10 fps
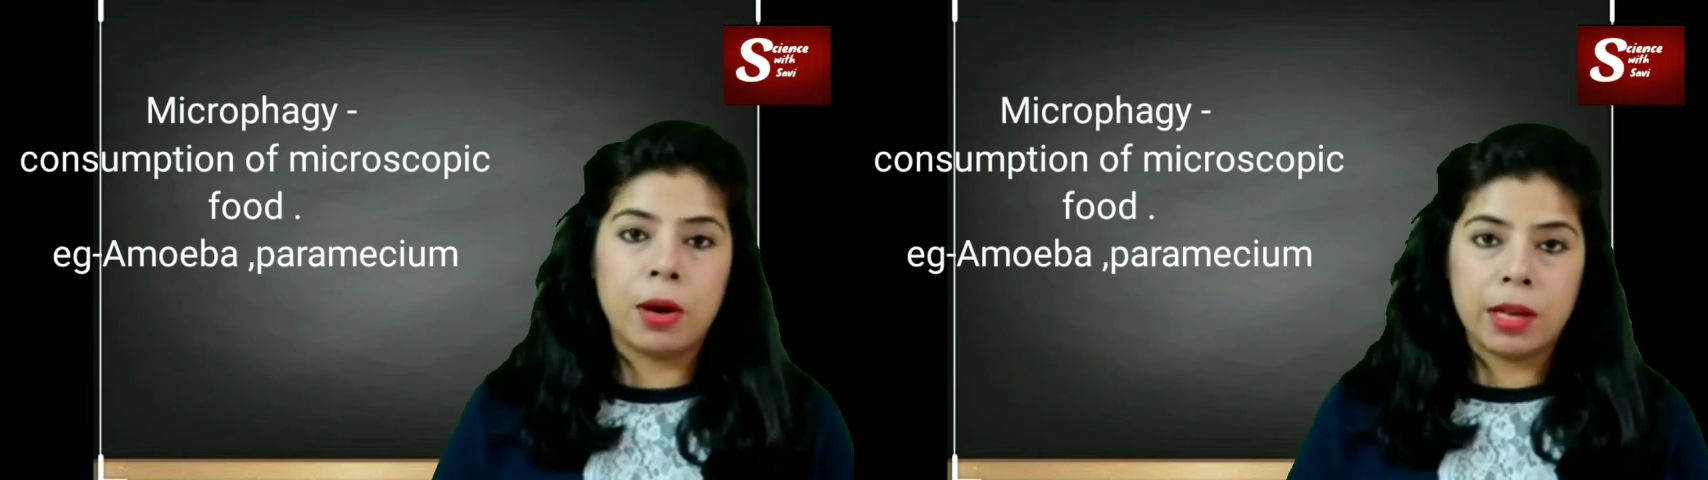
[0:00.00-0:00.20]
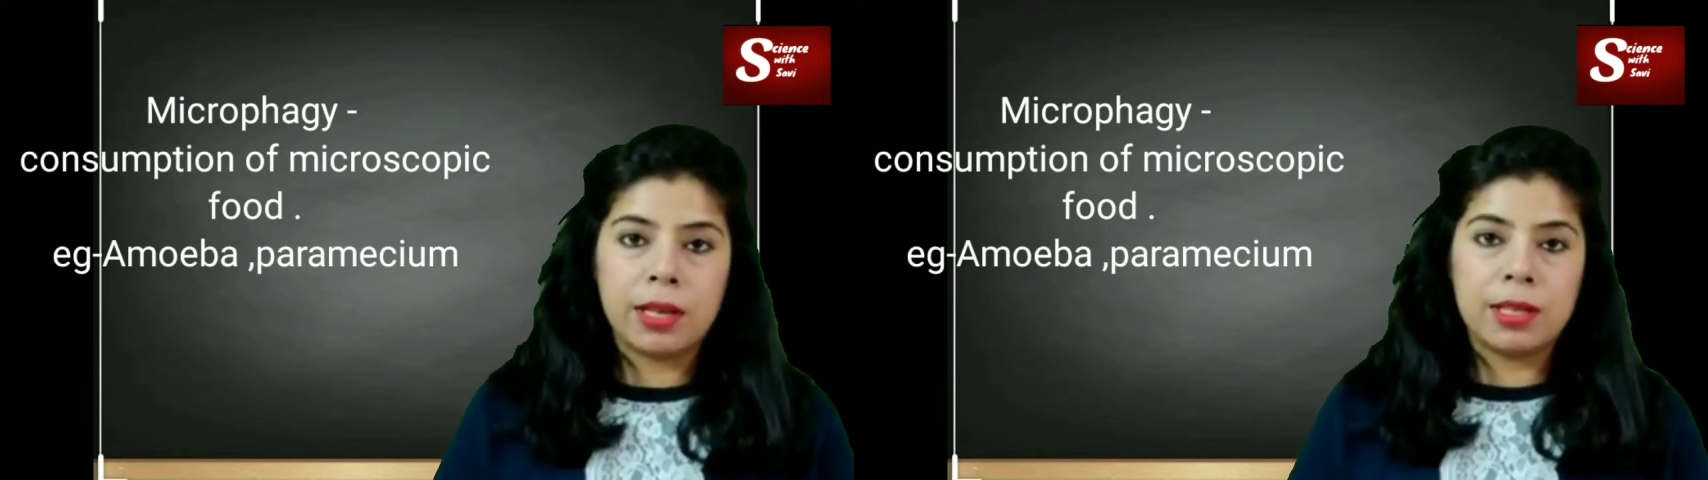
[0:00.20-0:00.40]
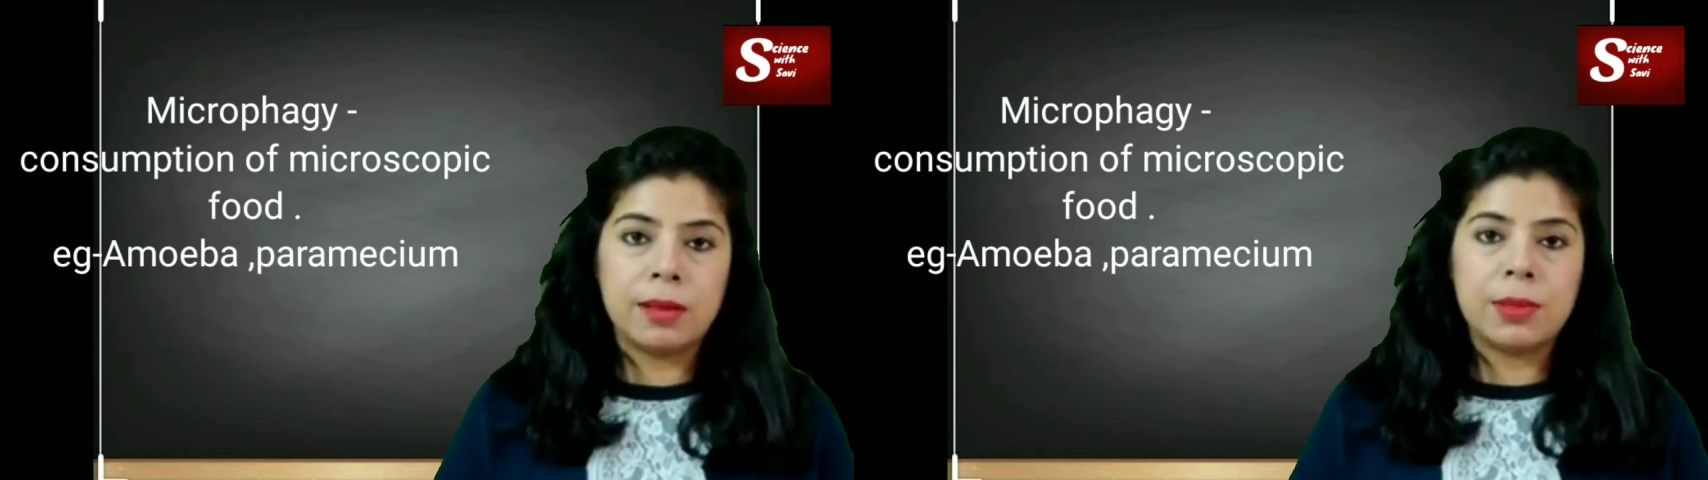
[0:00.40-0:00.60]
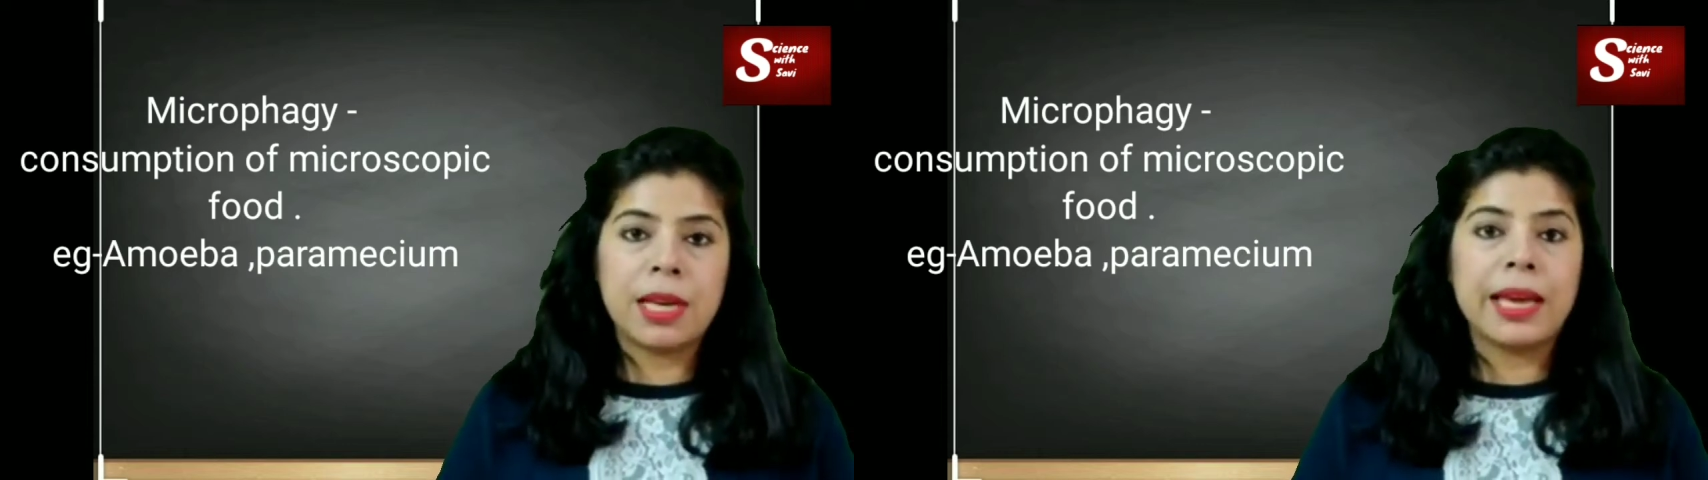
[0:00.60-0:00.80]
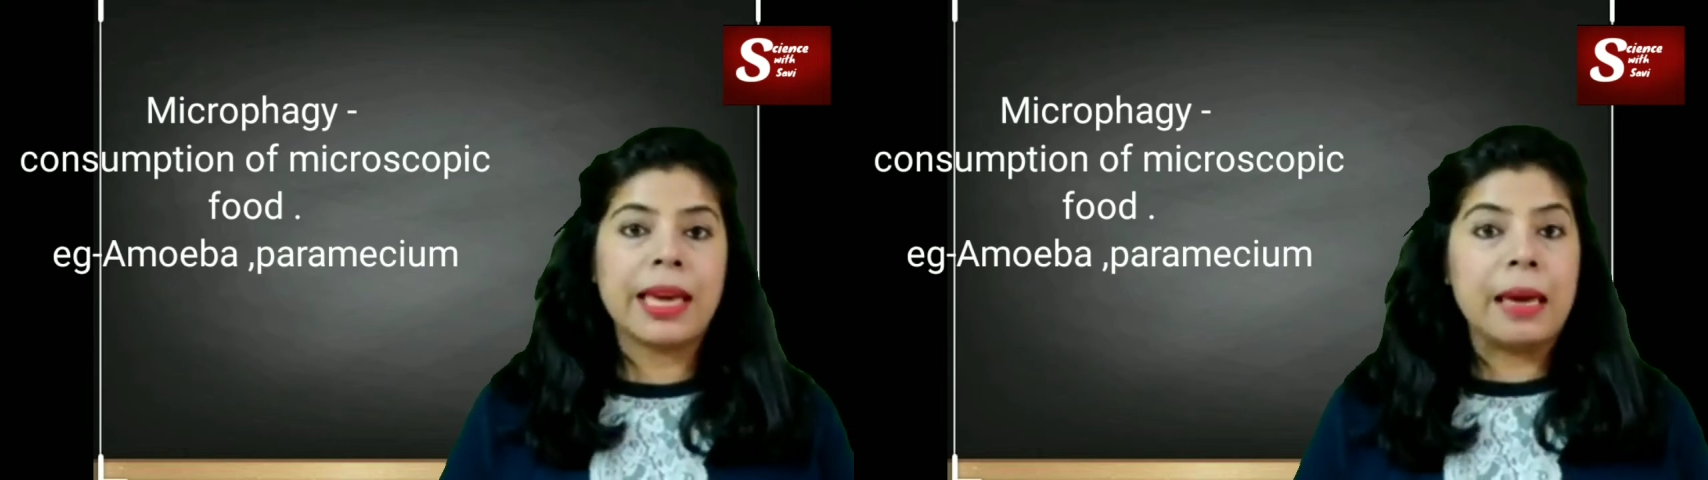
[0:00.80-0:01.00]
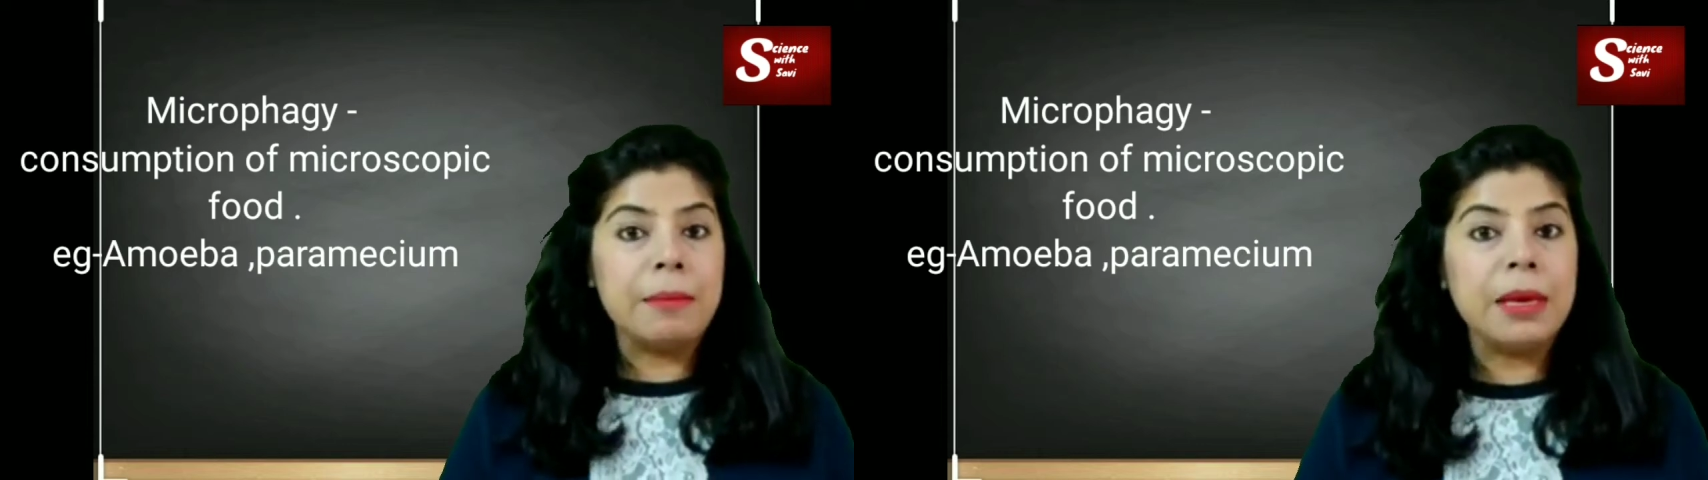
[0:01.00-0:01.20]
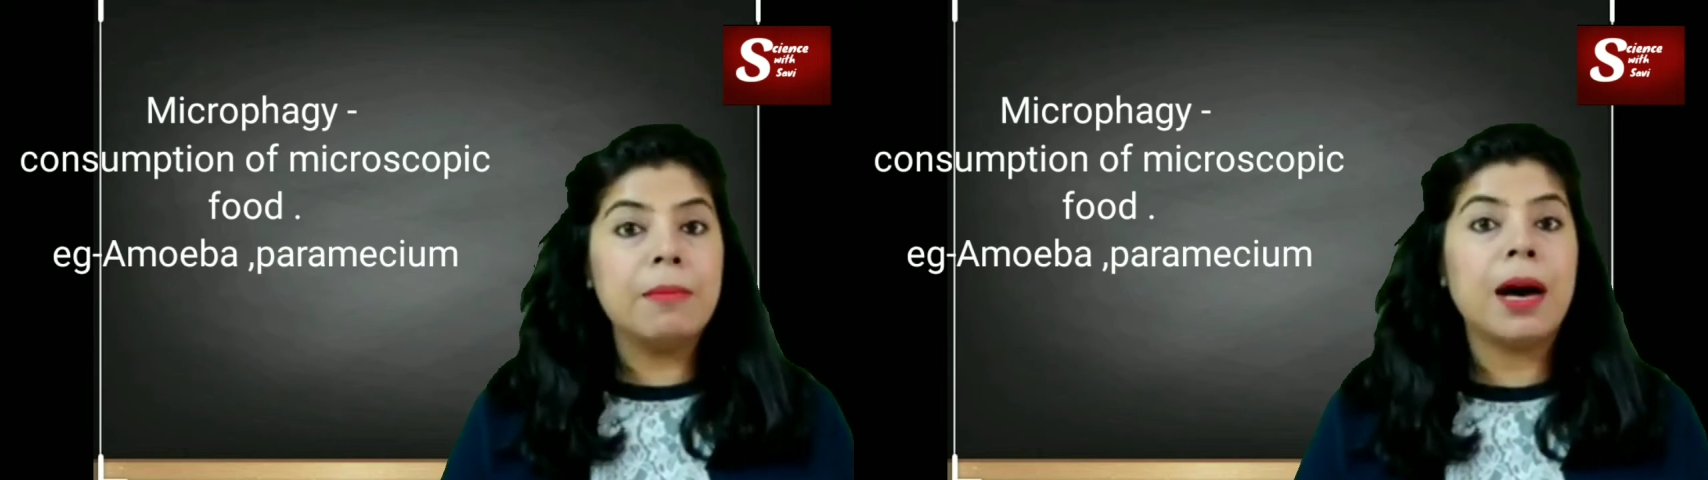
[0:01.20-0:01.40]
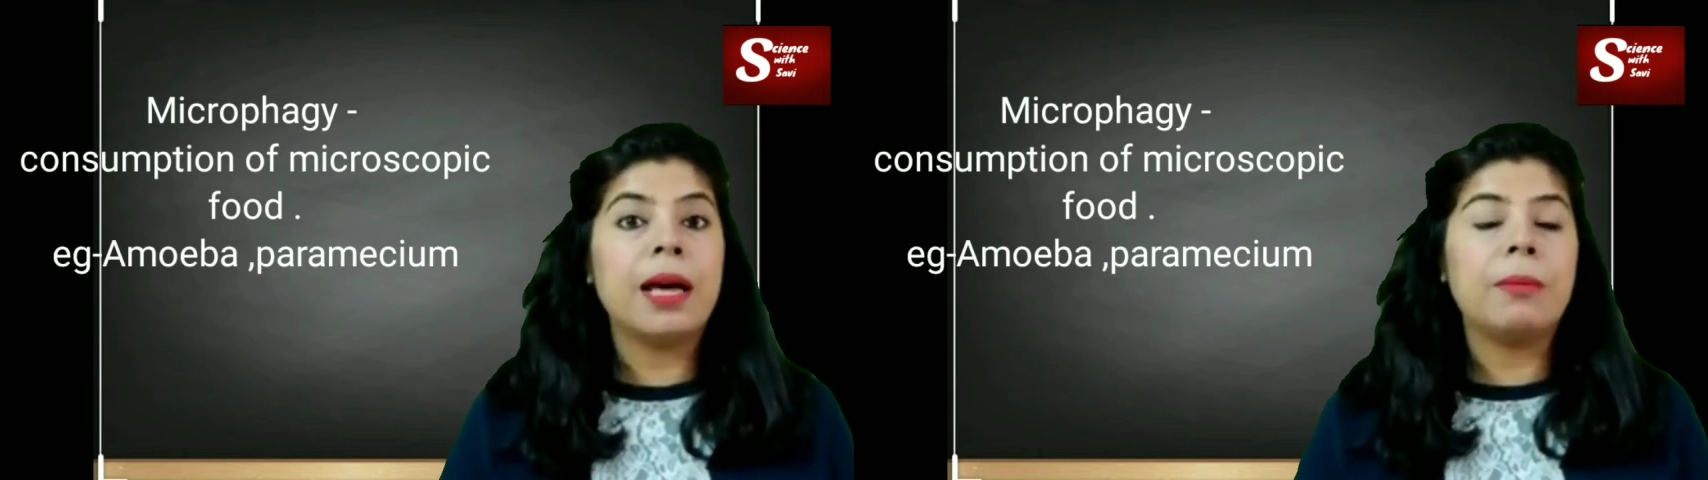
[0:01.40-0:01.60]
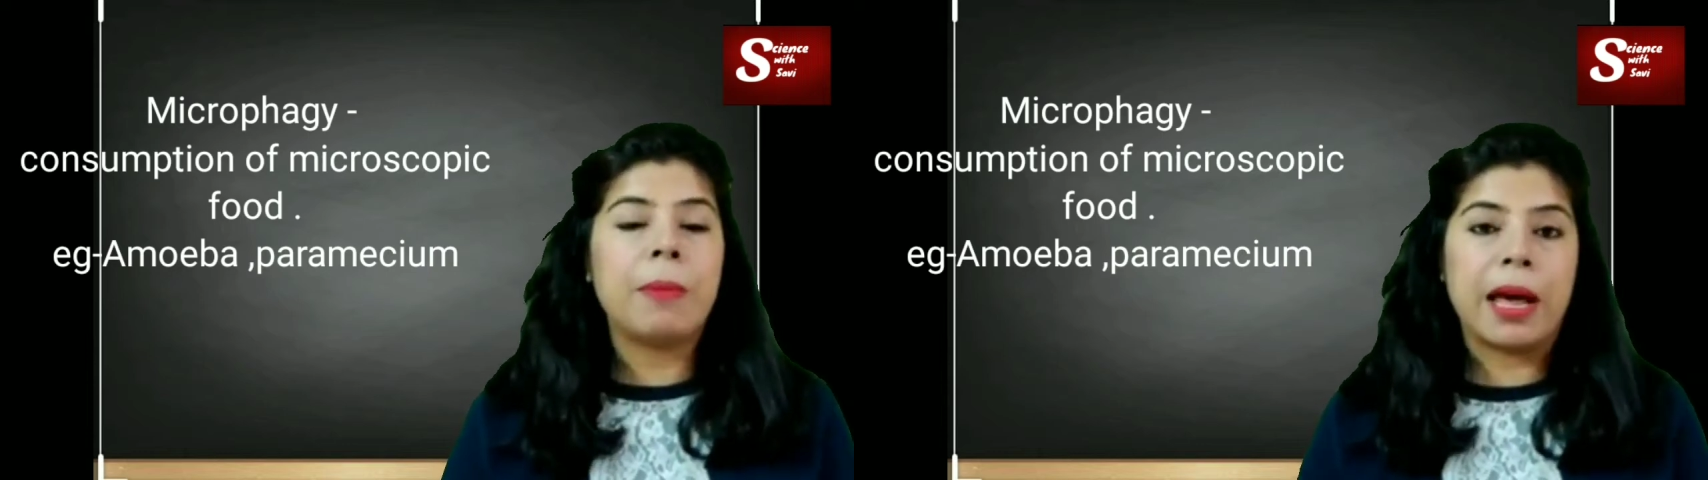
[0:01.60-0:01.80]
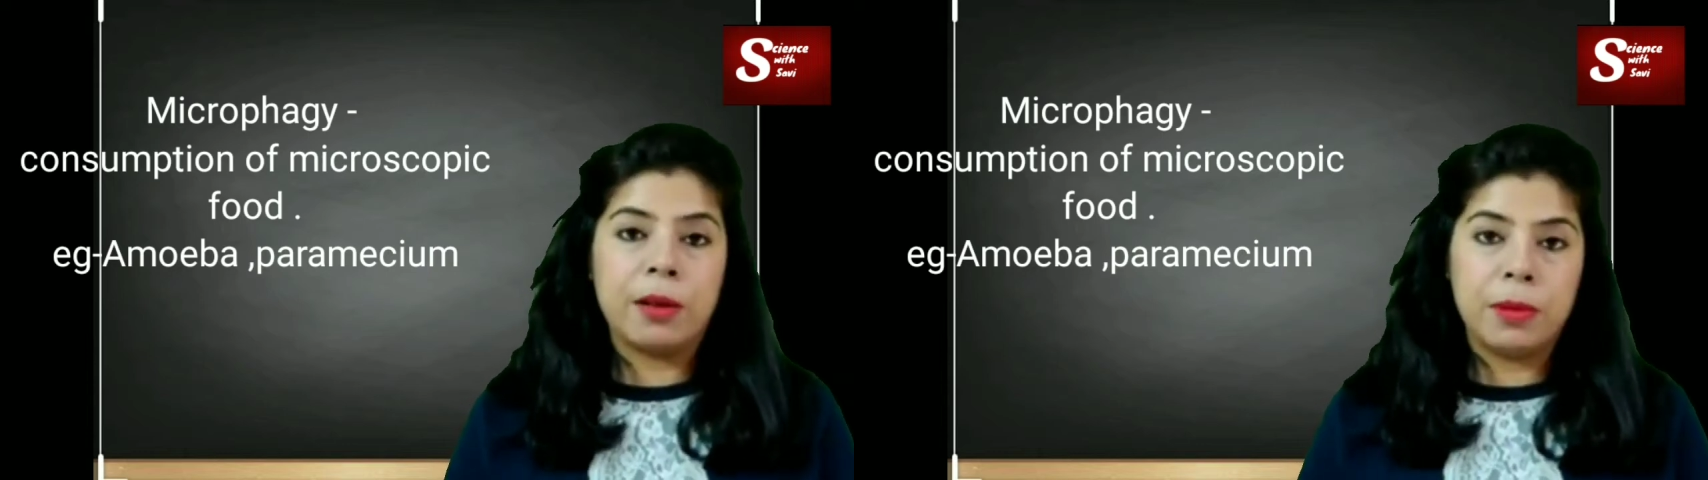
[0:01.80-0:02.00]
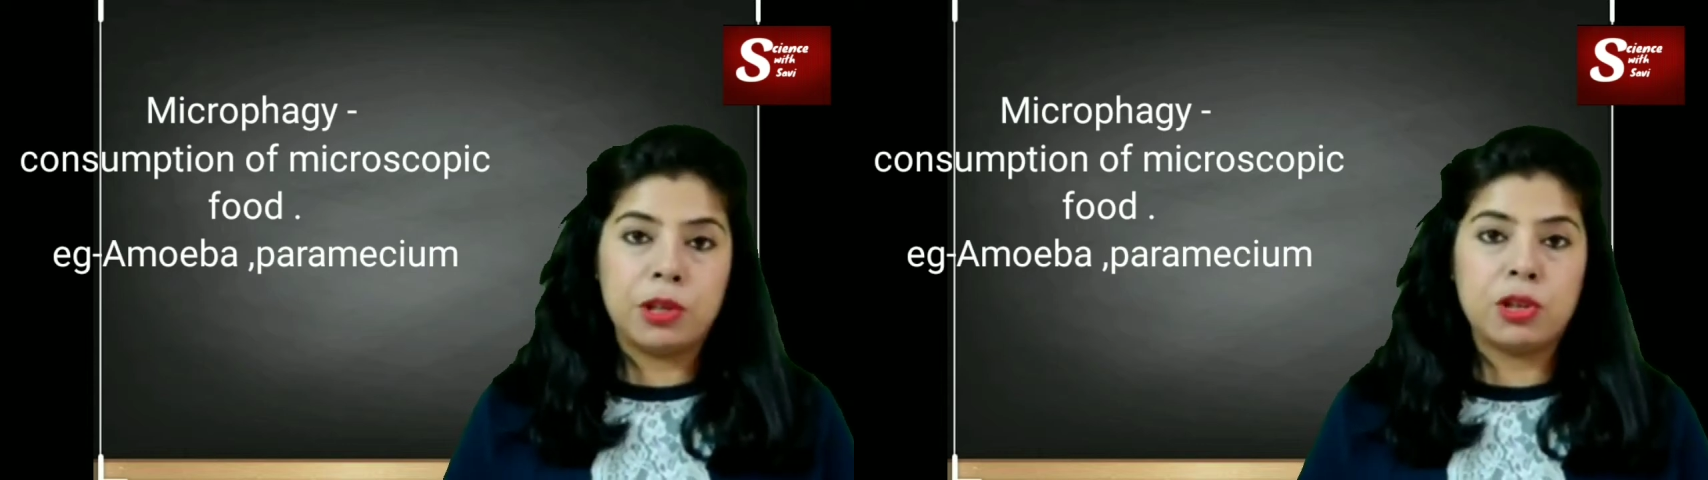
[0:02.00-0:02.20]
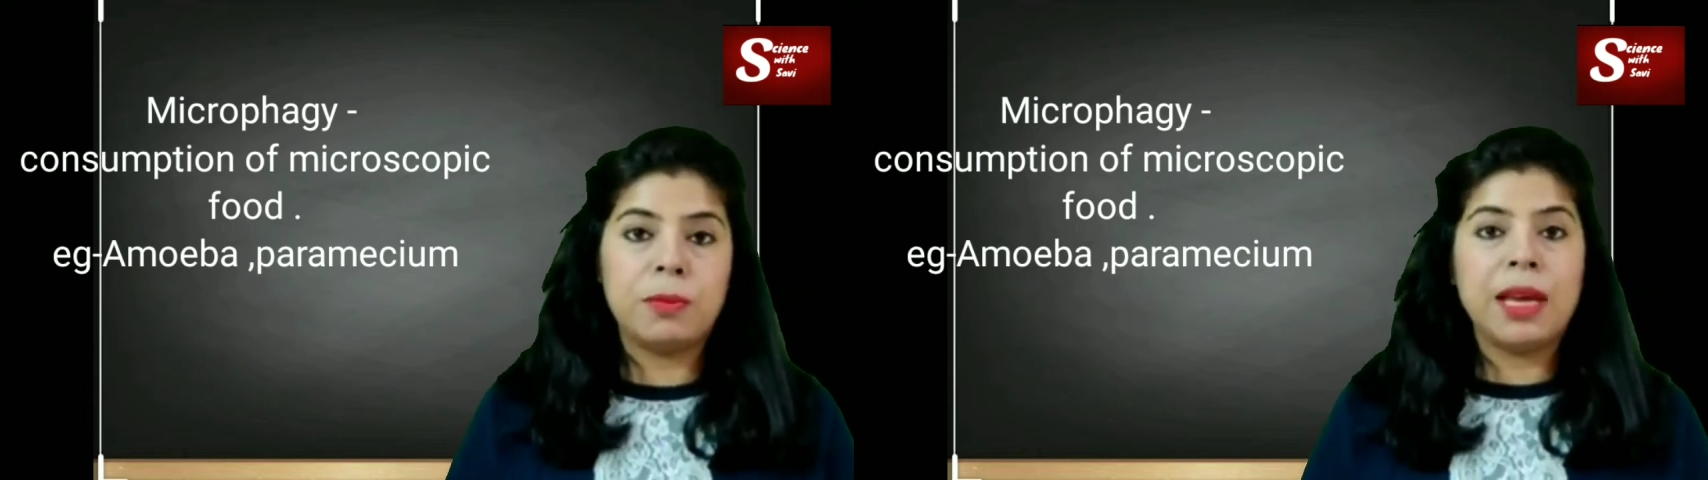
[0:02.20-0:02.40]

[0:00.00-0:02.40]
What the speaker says: organisms like amoeba and parameecium.